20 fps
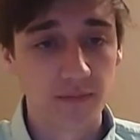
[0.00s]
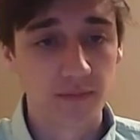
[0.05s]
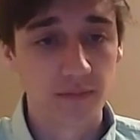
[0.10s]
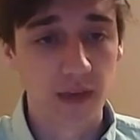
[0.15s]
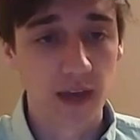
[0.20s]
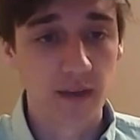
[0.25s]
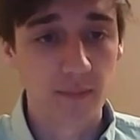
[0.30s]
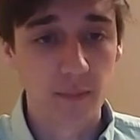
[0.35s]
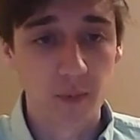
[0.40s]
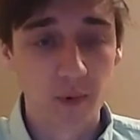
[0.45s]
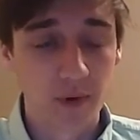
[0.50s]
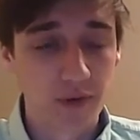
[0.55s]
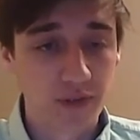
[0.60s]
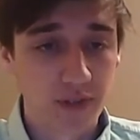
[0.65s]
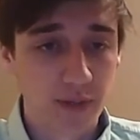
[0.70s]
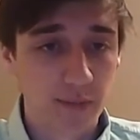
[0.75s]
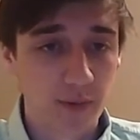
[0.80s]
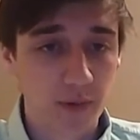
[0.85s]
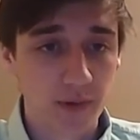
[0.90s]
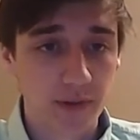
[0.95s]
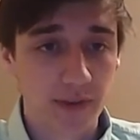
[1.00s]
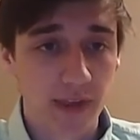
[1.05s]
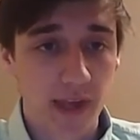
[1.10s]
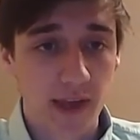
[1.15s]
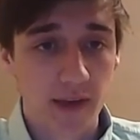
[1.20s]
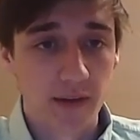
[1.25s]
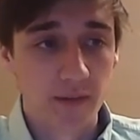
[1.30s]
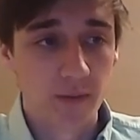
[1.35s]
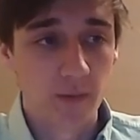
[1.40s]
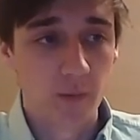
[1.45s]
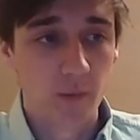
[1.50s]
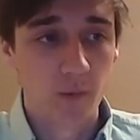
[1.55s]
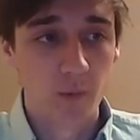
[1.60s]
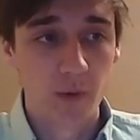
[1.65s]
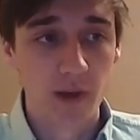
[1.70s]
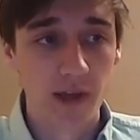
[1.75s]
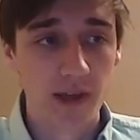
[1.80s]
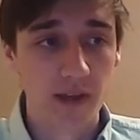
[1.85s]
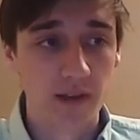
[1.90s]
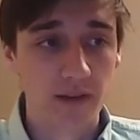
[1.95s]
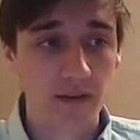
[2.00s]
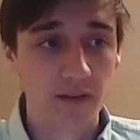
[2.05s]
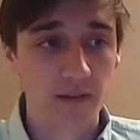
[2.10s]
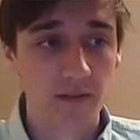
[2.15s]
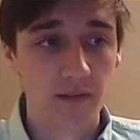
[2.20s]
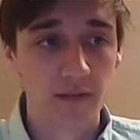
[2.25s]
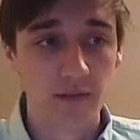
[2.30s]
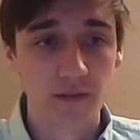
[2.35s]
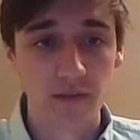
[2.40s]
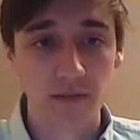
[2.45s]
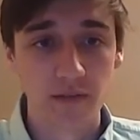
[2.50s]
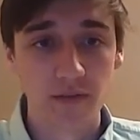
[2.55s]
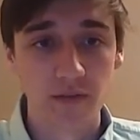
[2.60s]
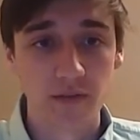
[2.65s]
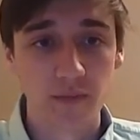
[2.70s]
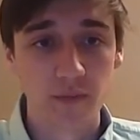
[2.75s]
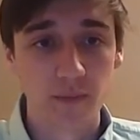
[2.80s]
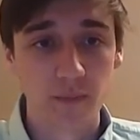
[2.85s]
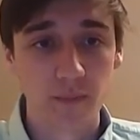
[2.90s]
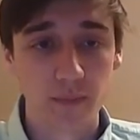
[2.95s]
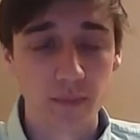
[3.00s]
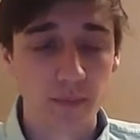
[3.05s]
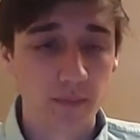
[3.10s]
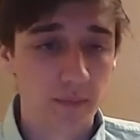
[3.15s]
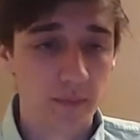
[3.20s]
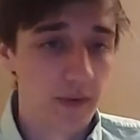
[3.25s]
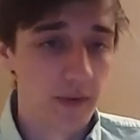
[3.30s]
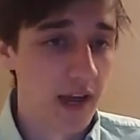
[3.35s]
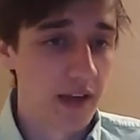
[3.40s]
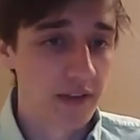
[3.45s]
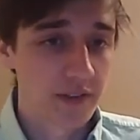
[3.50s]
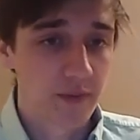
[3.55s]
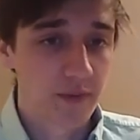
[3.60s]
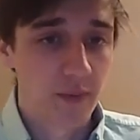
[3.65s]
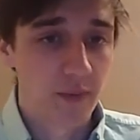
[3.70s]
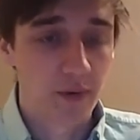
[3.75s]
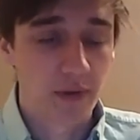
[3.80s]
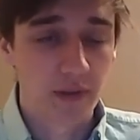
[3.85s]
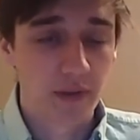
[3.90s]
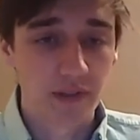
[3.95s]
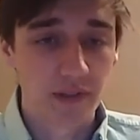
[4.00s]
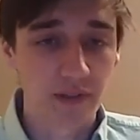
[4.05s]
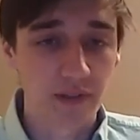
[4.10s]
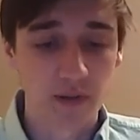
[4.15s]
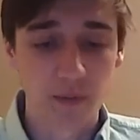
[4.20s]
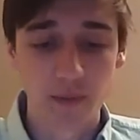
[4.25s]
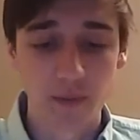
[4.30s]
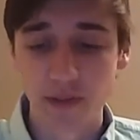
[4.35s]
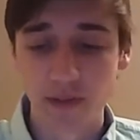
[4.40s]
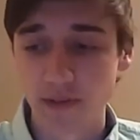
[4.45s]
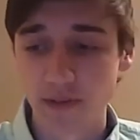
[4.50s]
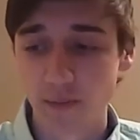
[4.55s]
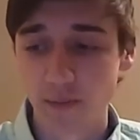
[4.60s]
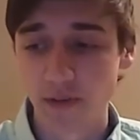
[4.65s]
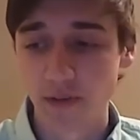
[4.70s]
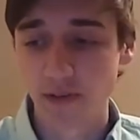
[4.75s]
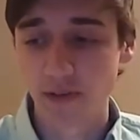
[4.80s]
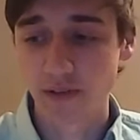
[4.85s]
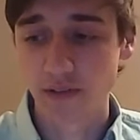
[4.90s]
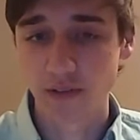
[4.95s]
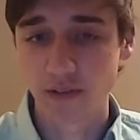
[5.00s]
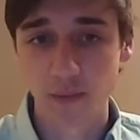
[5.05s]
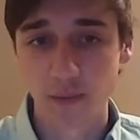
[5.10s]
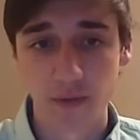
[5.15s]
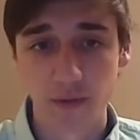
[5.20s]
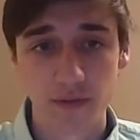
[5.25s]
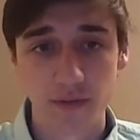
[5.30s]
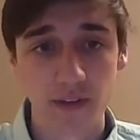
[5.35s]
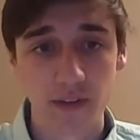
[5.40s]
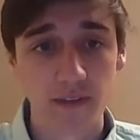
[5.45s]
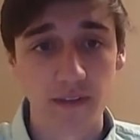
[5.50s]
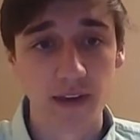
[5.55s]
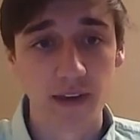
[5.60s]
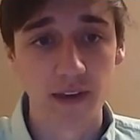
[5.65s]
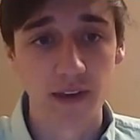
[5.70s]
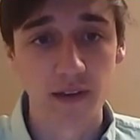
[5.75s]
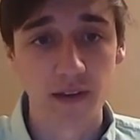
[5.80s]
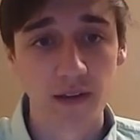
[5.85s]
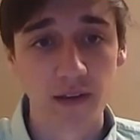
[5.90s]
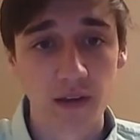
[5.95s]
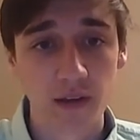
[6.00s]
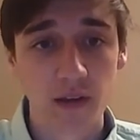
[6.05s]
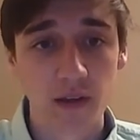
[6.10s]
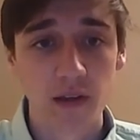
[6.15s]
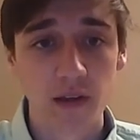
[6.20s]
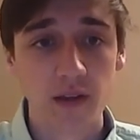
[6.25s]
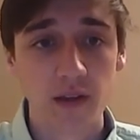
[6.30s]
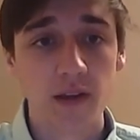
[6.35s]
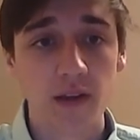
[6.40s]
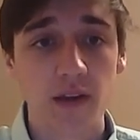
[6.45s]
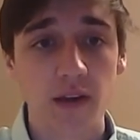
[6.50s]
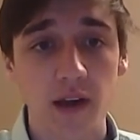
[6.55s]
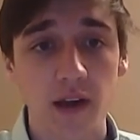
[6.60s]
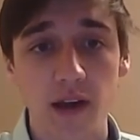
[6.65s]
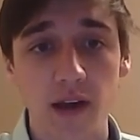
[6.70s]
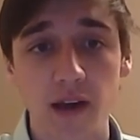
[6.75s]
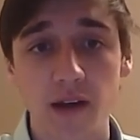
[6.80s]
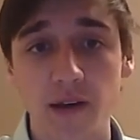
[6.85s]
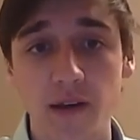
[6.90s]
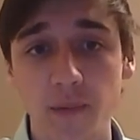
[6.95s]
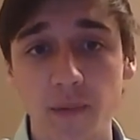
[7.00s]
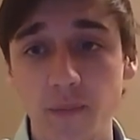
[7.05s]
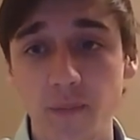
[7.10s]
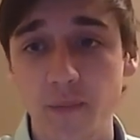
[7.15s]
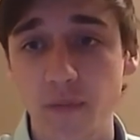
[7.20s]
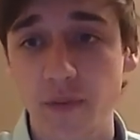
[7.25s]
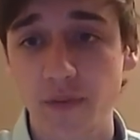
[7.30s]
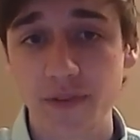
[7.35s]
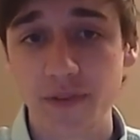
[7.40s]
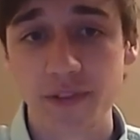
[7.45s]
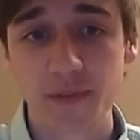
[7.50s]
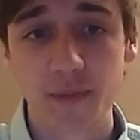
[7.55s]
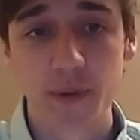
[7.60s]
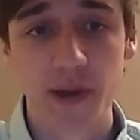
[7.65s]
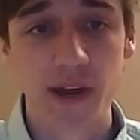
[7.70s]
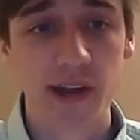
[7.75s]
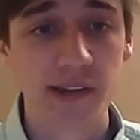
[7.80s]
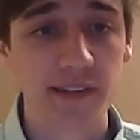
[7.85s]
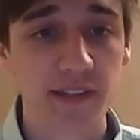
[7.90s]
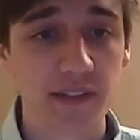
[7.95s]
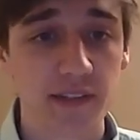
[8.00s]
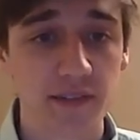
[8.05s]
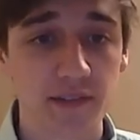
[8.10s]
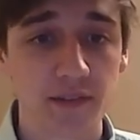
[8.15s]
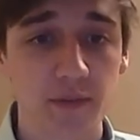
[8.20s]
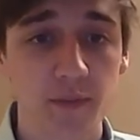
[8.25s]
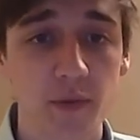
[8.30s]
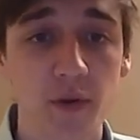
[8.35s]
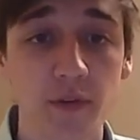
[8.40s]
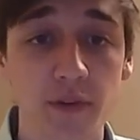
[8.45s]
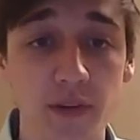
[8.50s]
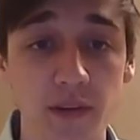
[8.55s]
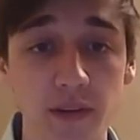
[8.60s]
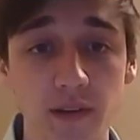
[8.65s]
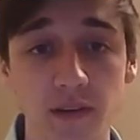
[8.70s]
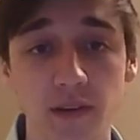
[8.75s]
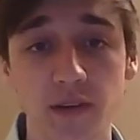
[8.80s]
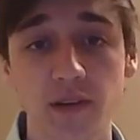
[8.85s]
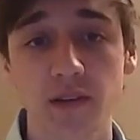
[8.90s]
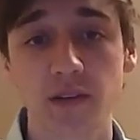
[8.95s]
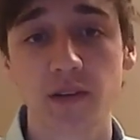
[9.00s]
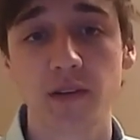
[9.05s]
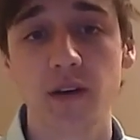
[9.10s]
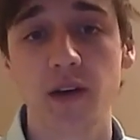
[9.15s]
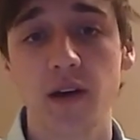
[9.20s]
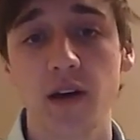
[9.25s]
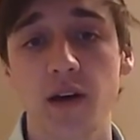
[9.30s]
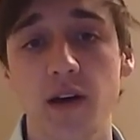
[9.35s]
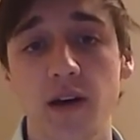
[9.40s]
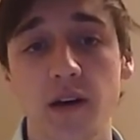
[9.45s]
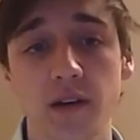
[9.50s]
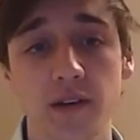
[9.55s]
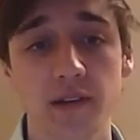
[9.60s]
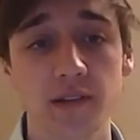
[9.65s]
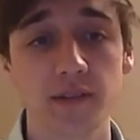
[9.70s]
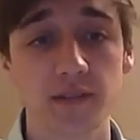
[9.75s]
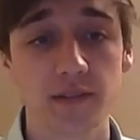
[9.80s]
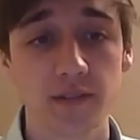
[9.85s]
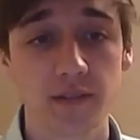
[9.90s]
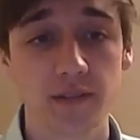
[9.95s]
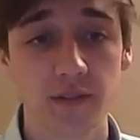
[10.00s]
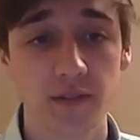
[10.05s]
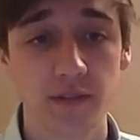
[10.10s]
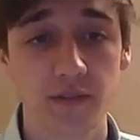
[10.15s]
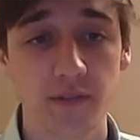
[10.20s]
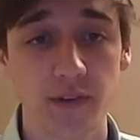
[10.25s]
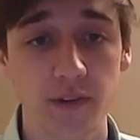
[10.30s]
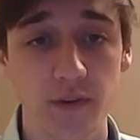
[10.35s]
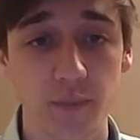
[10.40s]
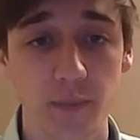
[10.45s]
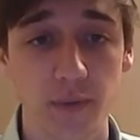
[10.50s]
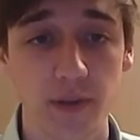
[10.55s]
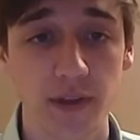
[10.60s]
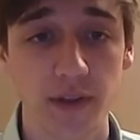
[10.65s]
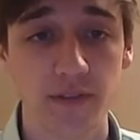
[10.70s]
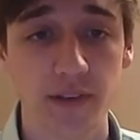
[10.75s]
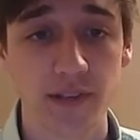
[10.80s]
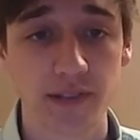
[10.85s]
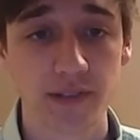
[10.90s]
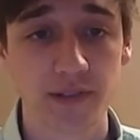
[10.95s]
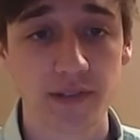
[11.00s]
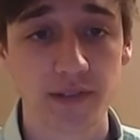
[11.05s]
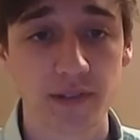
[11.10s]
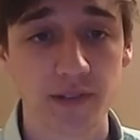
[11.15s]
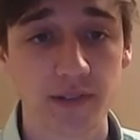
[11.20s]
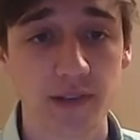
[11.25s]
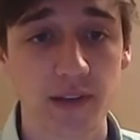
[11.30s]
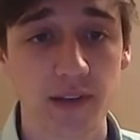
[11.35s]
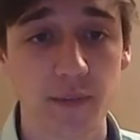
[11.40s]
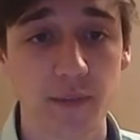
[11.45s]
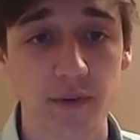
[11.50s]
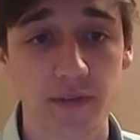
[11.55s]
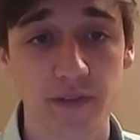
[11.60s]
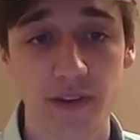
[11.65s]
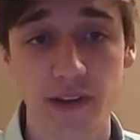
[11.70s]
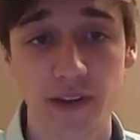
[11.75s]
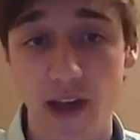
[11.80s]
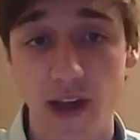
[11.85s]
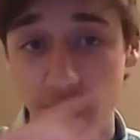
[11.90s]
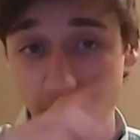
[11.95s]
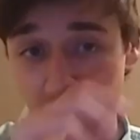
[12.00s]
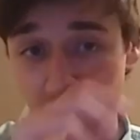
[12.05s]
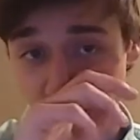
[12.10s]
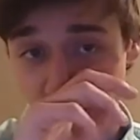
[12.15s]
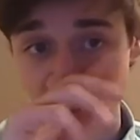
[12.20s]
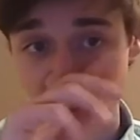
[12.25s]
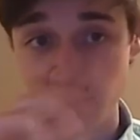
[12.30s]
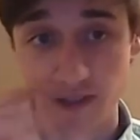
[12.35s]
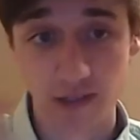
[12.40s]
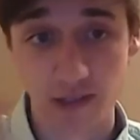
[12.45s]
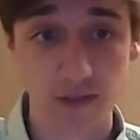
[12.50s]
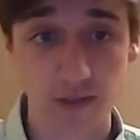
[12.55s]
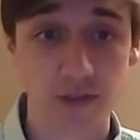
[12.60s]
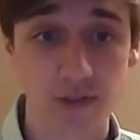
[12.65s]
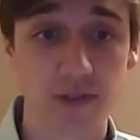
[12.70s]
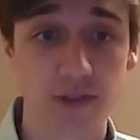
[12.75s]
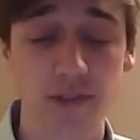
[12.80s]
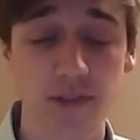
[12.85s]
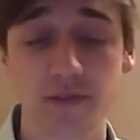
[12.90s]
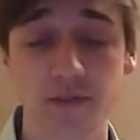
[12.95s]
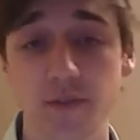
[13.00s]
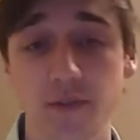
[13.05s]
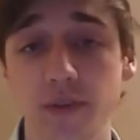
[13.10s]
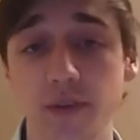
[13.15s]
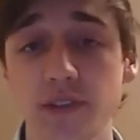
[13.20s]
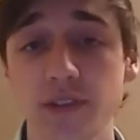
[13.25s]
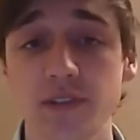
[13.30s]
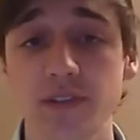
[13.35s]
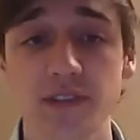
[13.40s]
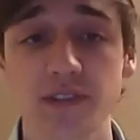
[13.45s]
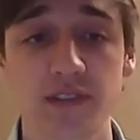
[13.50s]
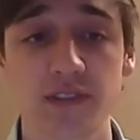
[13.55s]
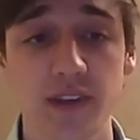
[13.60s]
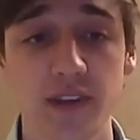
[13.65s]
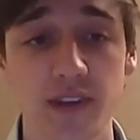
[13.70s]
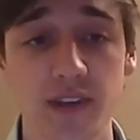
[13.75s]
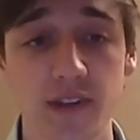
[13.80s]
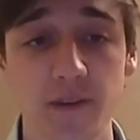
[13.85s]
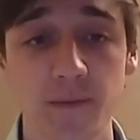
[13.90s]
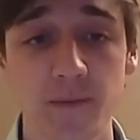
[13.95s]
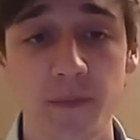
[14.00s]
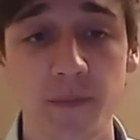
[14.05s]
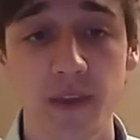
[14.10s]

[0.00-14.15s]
have more trouble with that when not smoking is going to be something that's going to prevent that. Um, the reason behind it is smoking uh, can slow the flow of blood vessels and prevent oxygen and nutrients from reaching the skin.